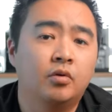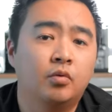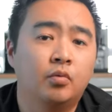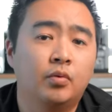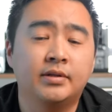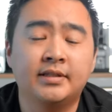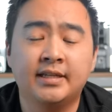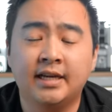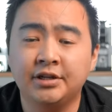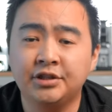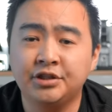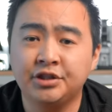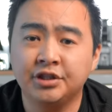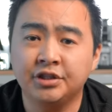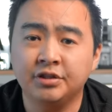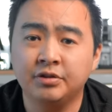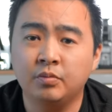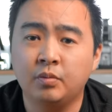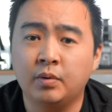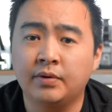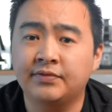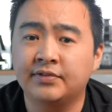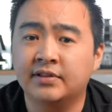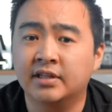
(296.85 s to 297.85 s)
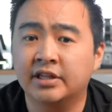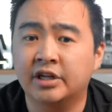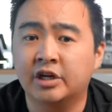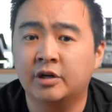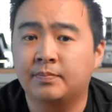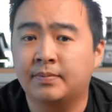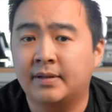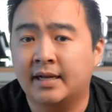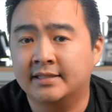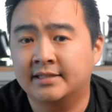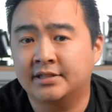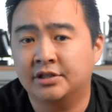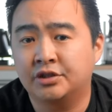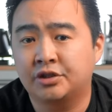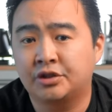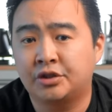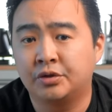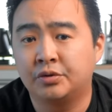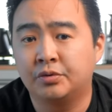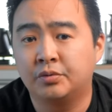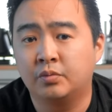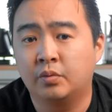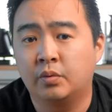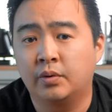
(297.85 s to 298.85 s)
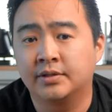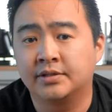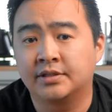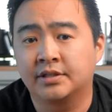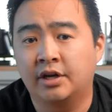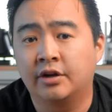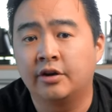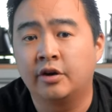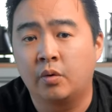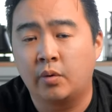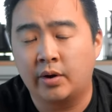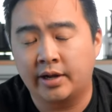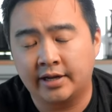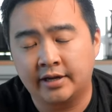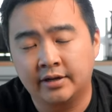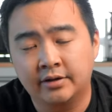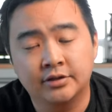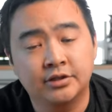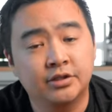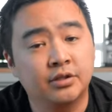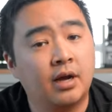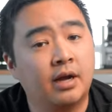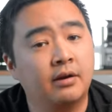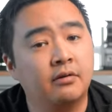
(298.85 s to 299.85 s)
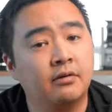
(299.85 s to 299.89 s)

Retention with the little plastic chute was annoying, so I